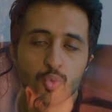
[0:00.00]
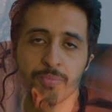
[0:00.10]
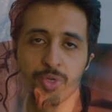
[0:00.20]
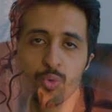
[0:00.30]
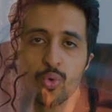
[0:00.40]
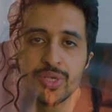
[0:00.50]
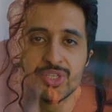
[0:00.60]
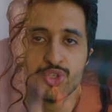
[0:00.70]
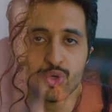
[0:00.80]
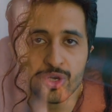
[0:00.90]
woman who
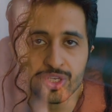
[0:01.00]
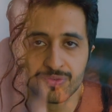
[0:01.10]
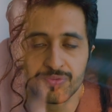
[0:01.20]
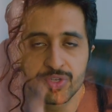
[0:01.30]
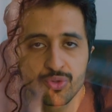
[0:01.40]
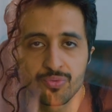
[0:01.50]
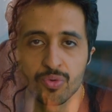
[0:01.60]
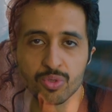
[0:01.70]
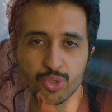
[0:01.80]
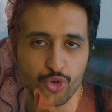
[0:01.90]
enjoys, first of
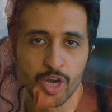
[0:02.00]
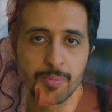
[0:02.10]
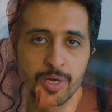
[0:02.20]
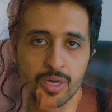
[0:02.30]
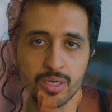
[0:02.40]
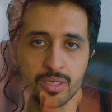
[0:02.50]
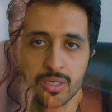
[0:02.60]
all, drama,